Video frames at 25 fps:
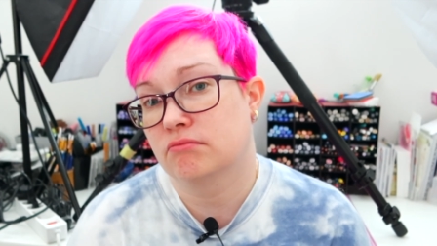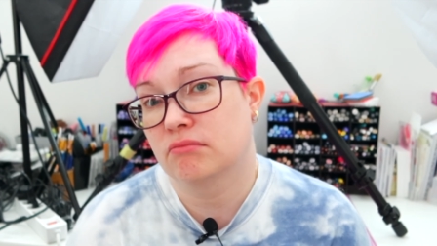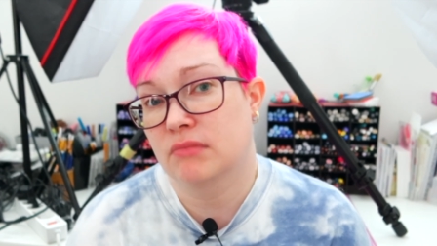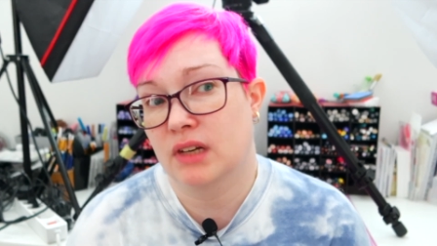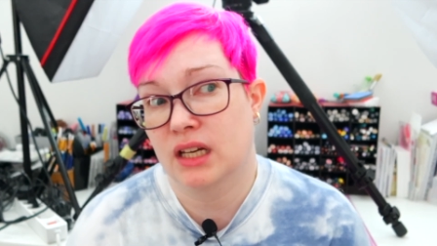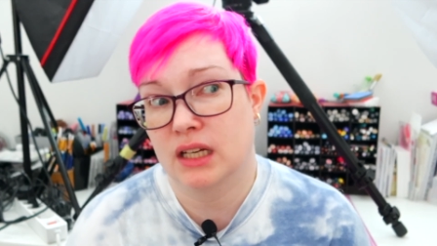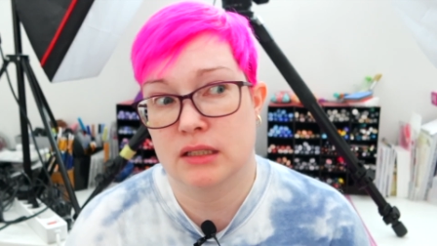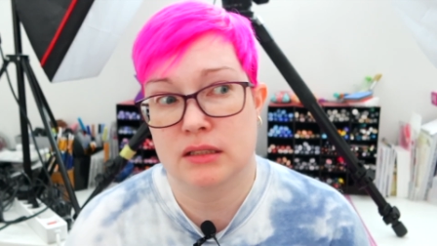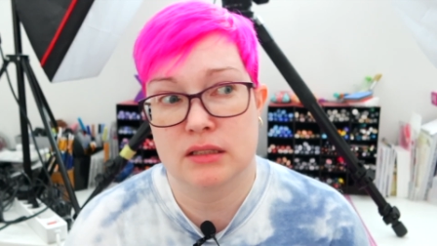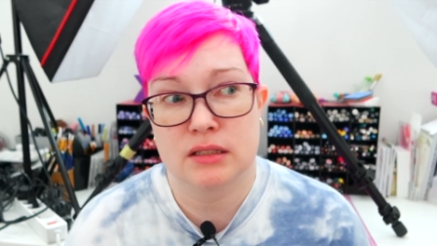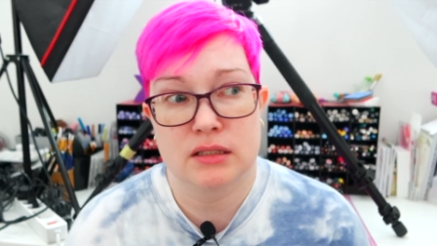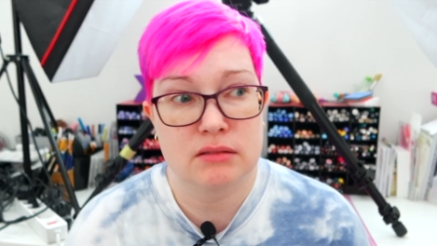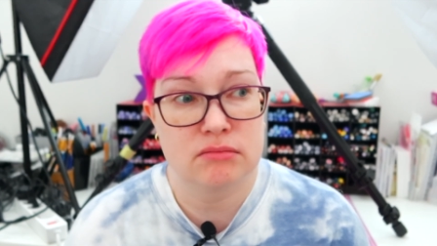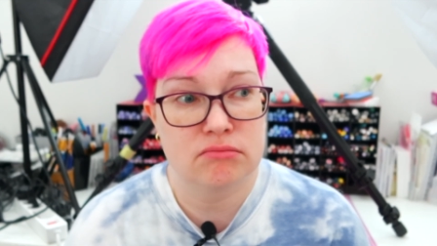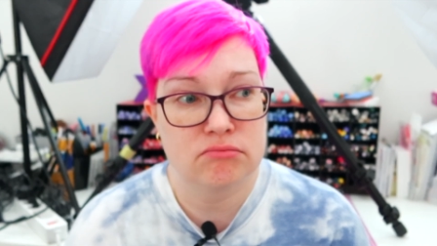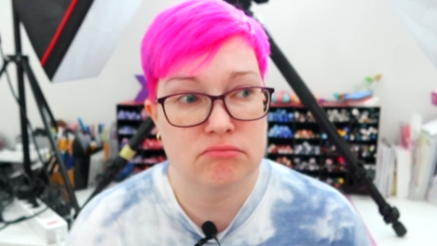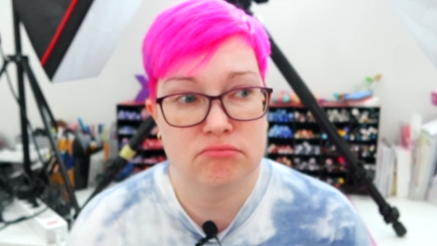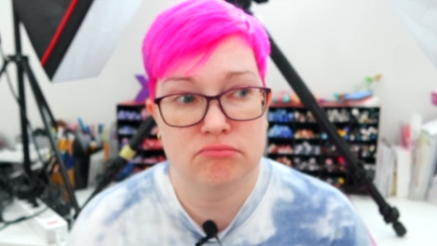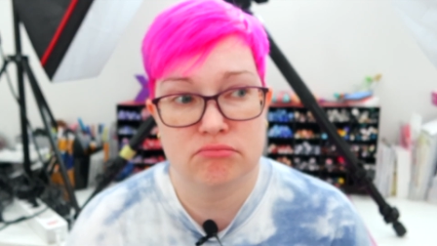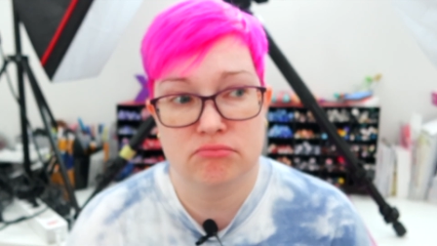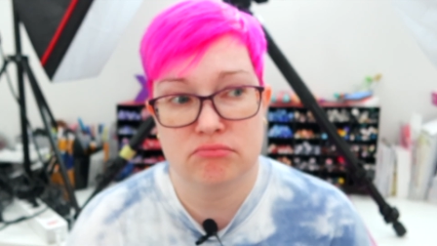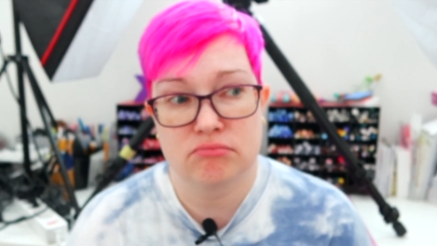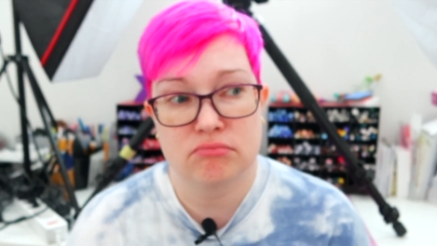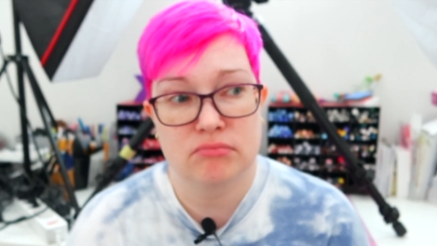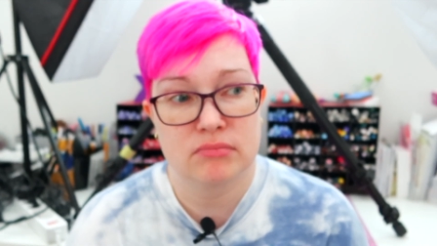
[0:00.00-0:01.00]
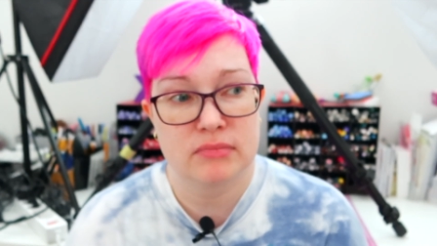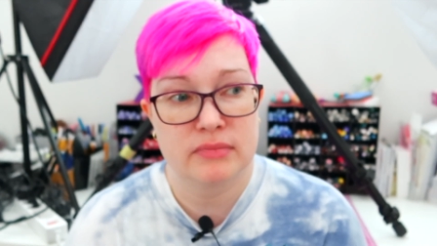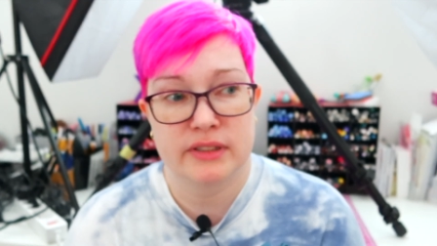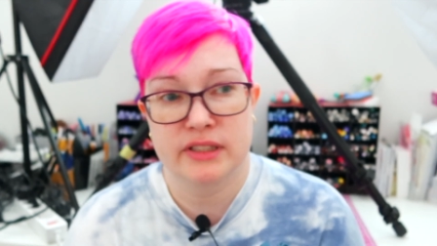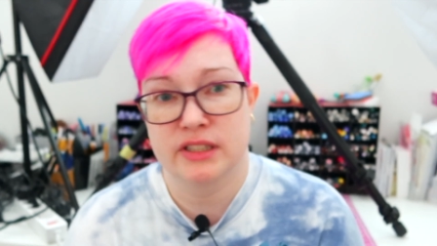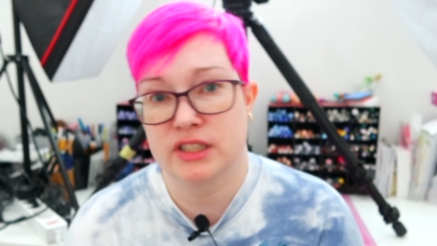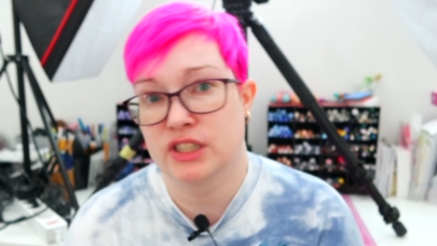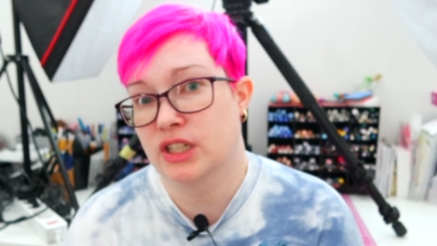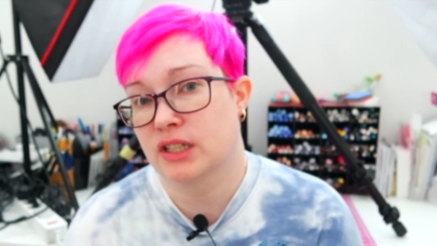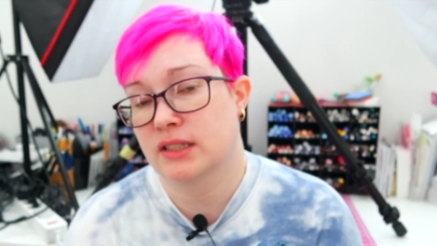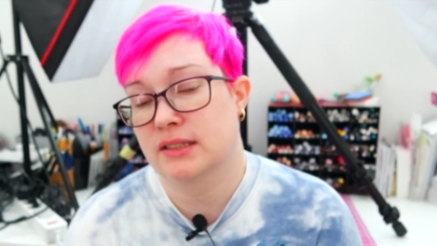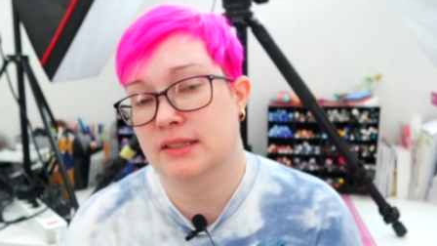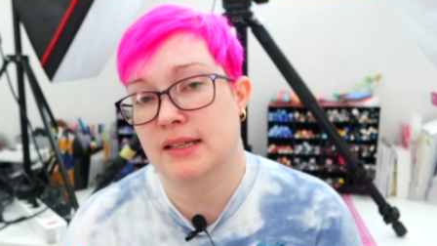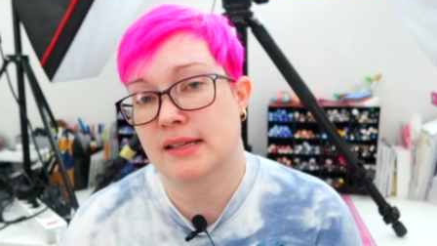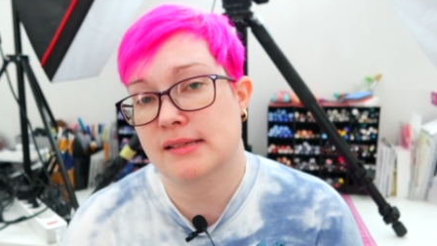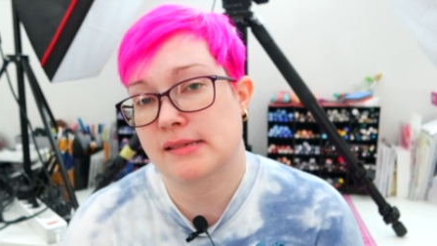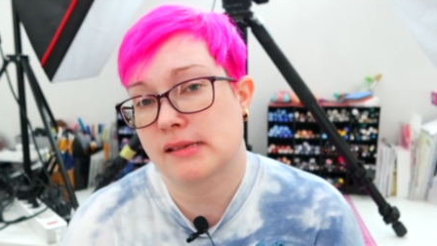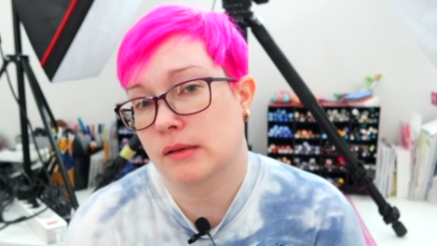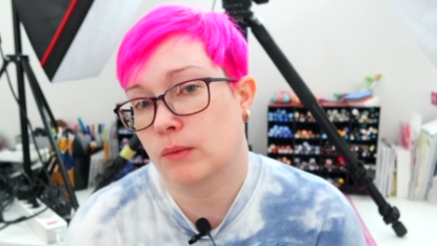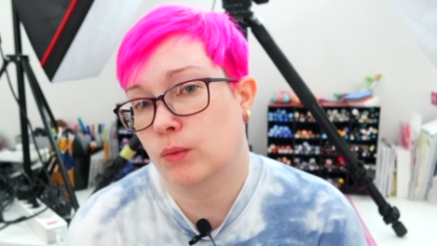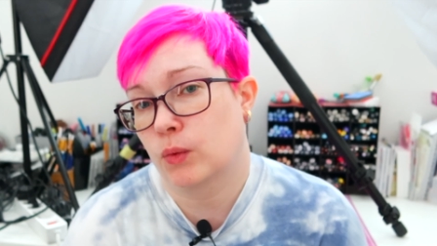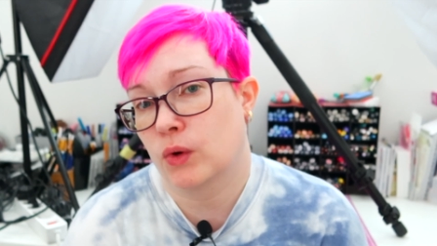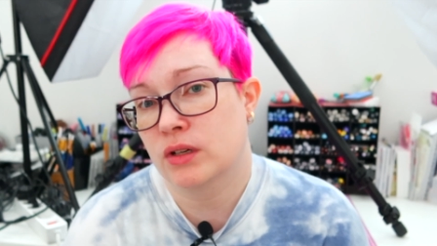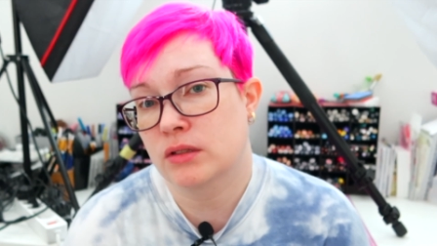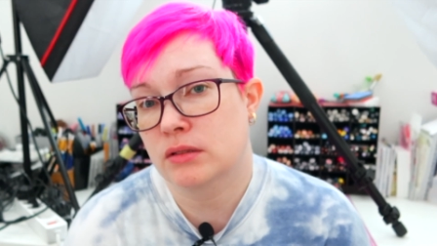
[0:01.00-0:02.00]
It's just as
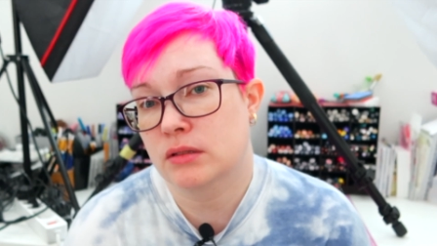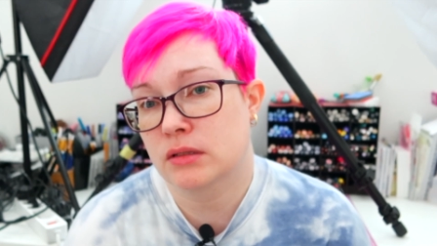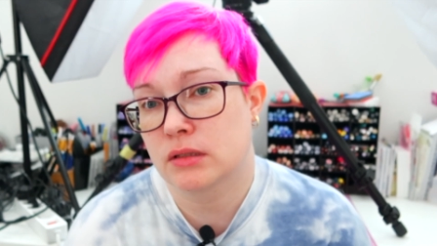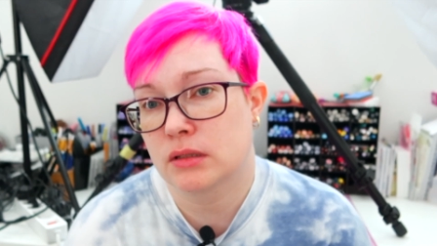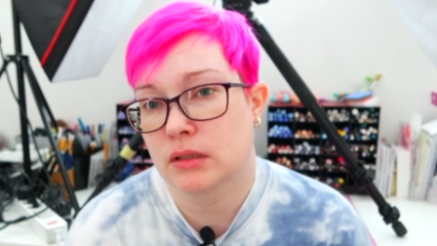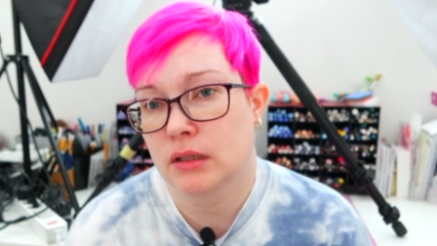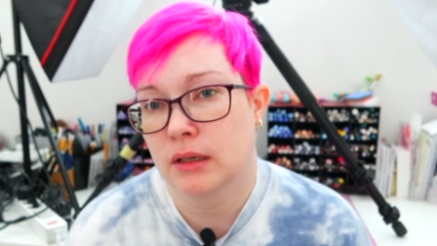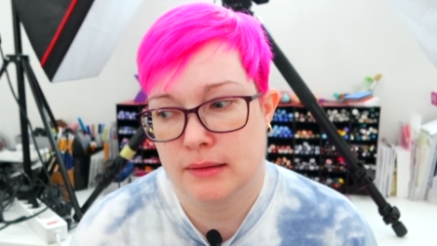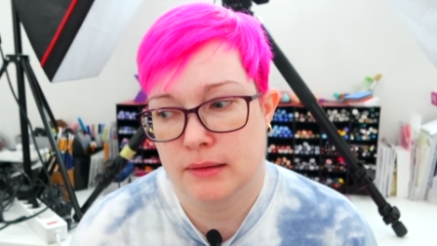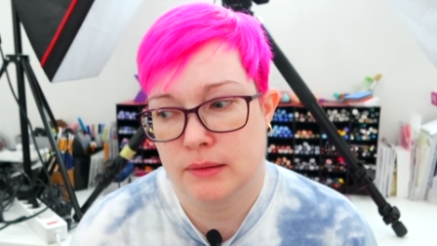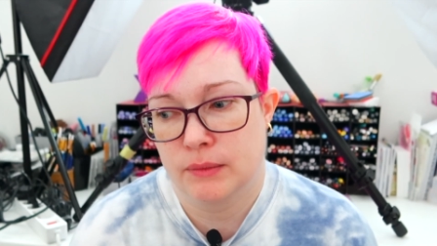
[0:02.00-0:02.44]
it was.